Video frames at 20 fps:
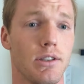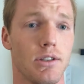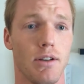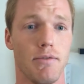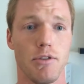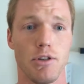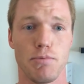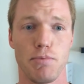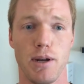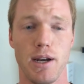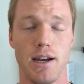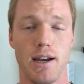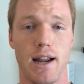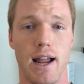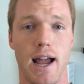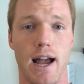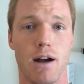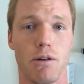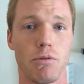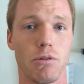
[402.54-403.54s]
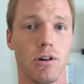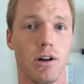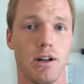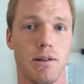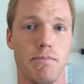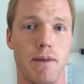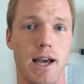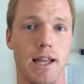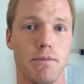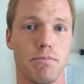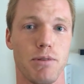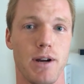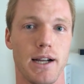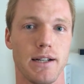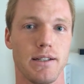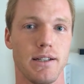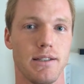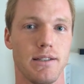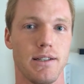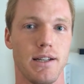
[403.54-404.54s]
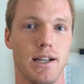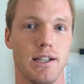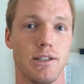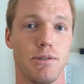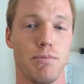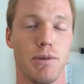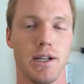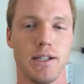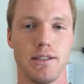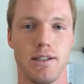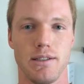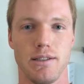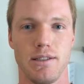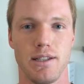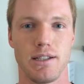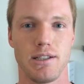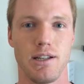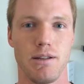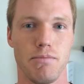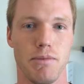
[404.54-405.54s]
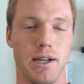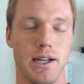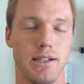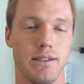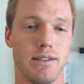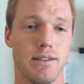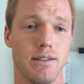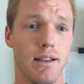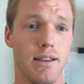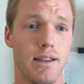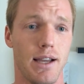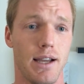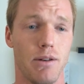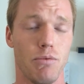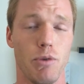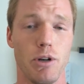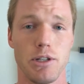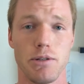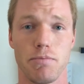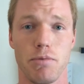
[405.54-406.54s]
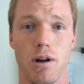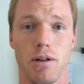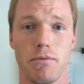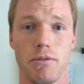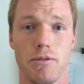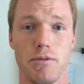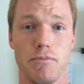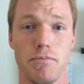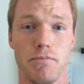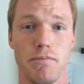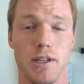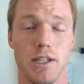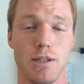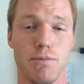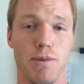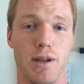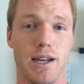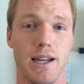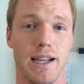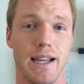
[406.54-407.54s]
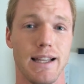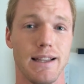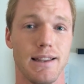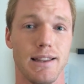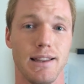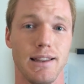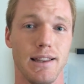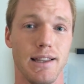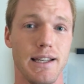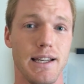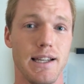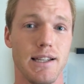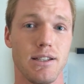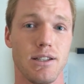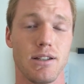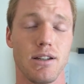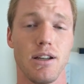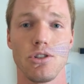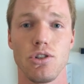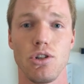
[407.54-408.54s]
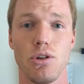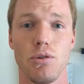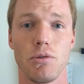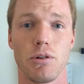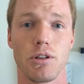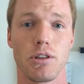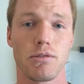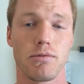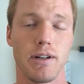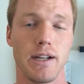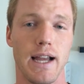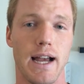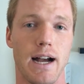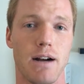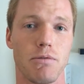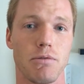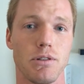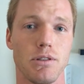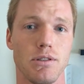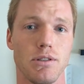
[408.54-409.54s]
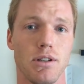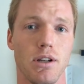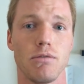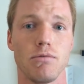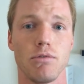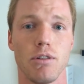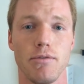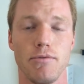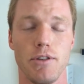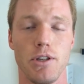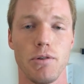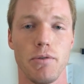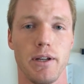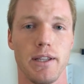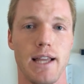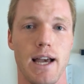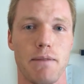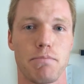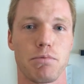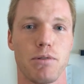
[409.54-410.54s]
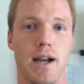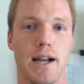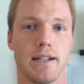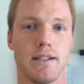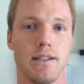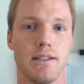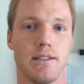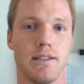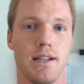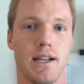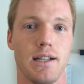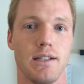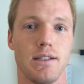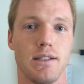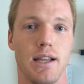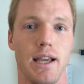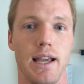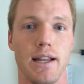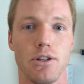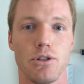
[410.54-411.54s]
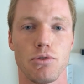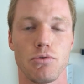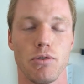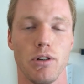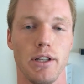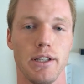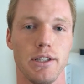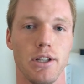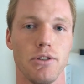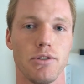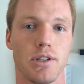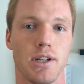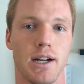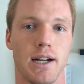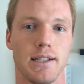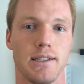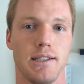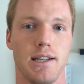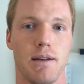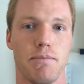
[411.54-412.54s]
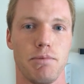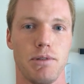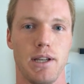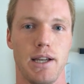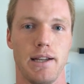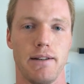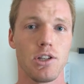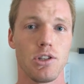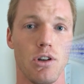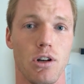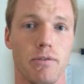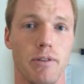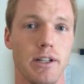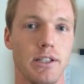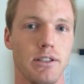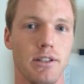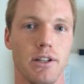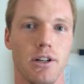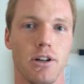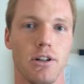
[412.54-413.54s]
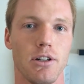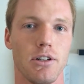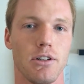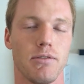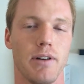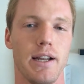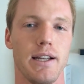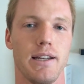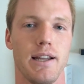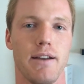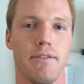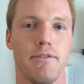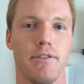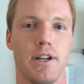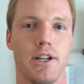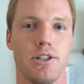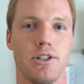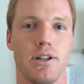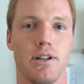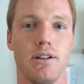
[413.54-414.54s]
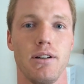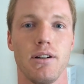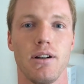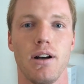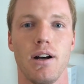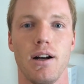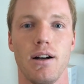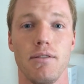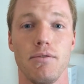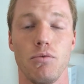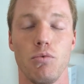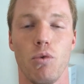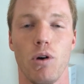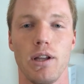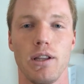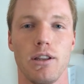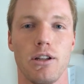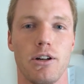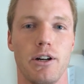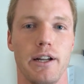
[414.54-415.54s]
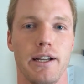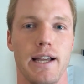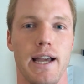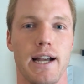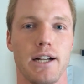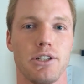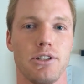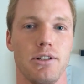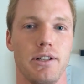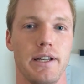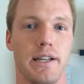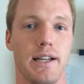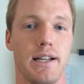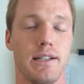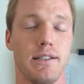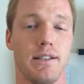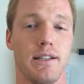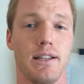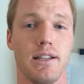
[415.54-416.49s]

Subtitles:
So if you spend an hour on a math practice test because it's 60 minutes, then we should probably be spending at least 2 or 3 hours reviewing that practice test and drilling those concepts in. So I recently heard a great definition of what learning actually is.